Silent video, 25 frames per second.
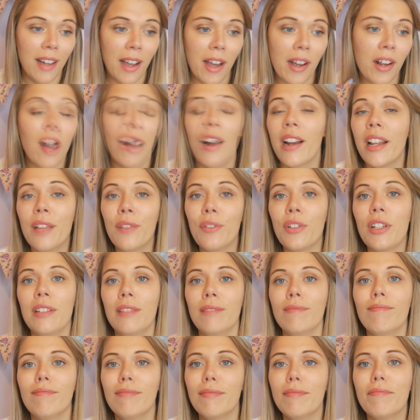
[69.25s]
I can't
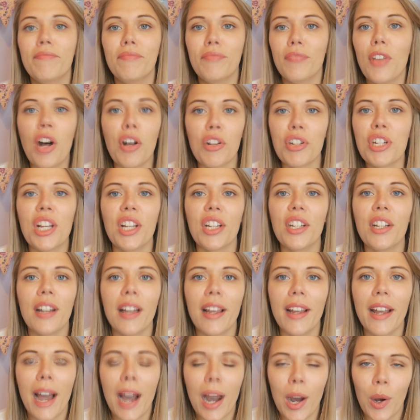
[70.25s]
even
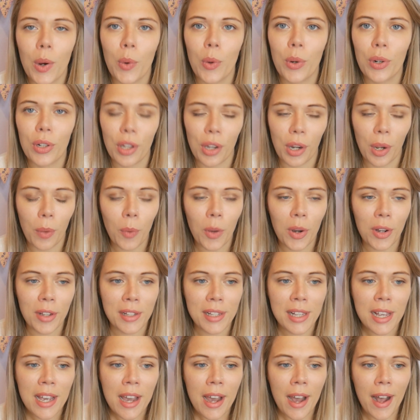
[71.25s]
articulate how good it
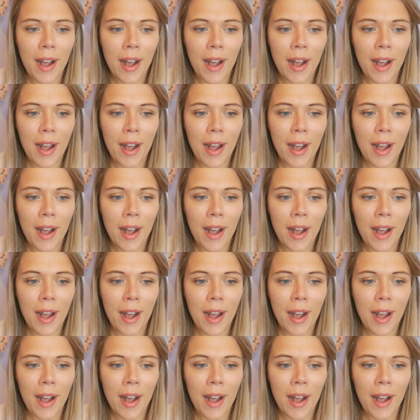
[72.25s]
was.